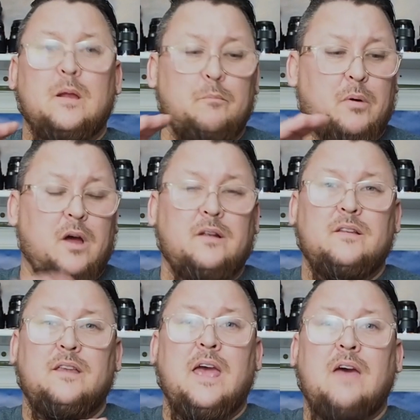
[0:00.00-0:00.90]
But
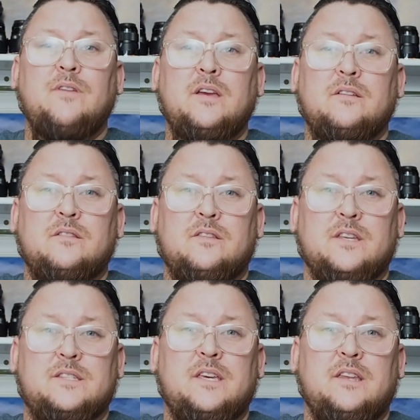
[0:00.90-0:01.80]
having
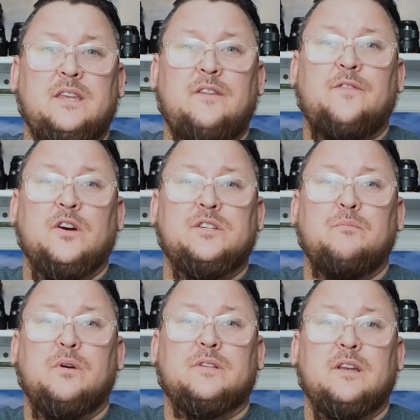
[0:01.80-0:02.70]
this ND function built